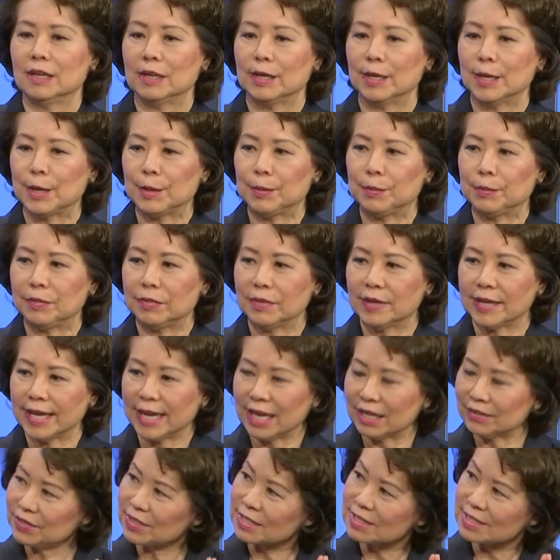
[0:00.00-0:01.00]
Uh,
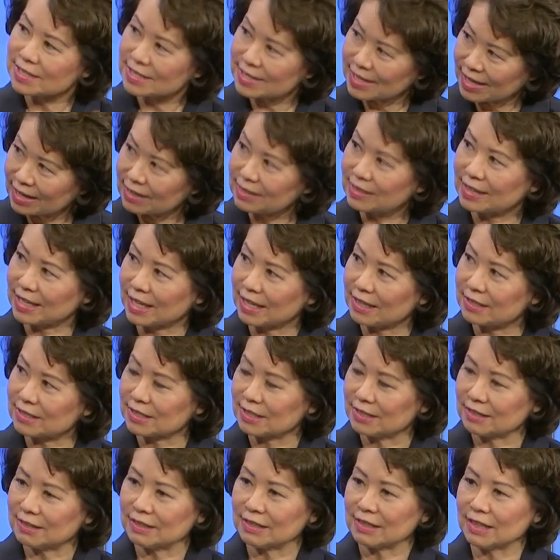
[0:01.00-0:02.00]
having said
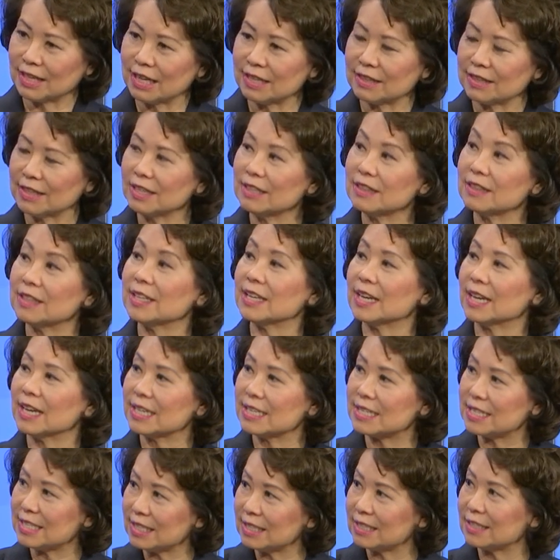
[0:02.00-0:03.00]
that, I think the
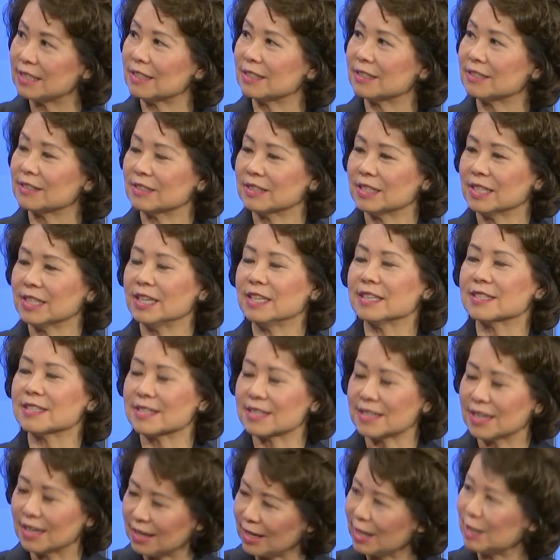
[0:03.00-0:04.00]
idea
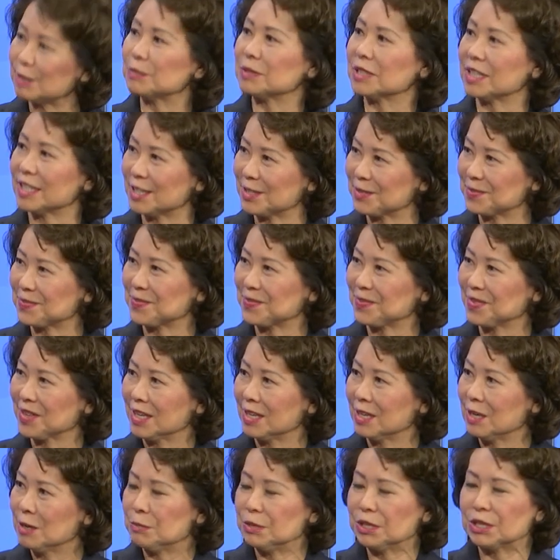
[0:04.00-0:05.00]
is timely.
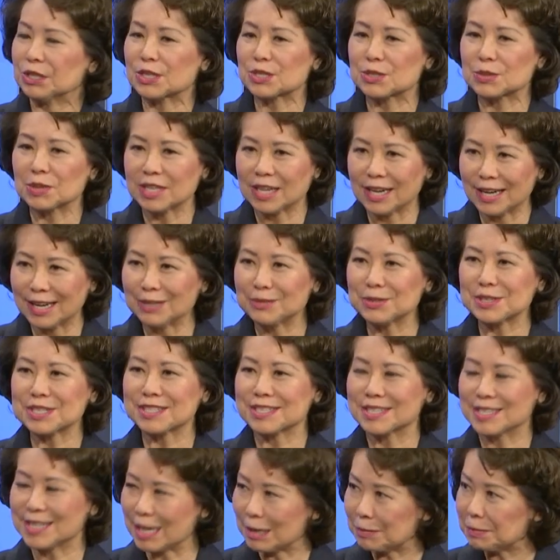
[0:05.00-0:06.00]
Because when I
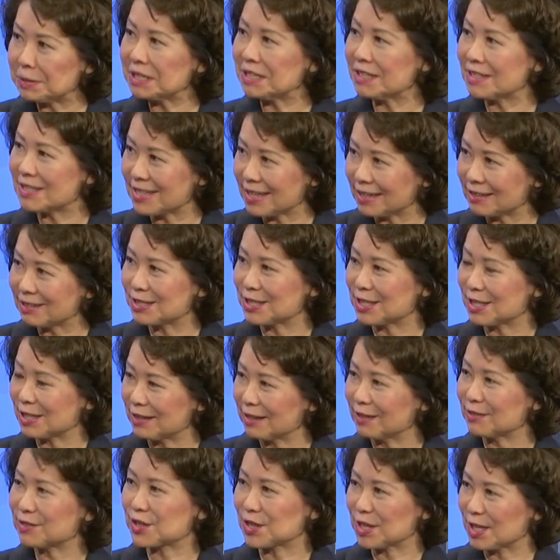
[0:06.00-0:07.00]
was Deputy
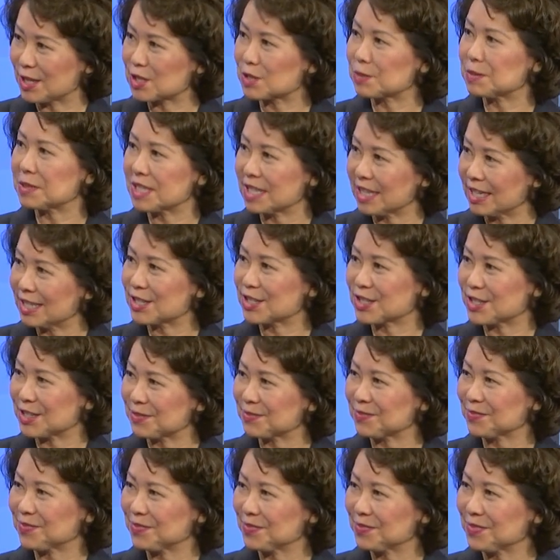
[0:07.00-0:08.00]
Secretary of Transportation,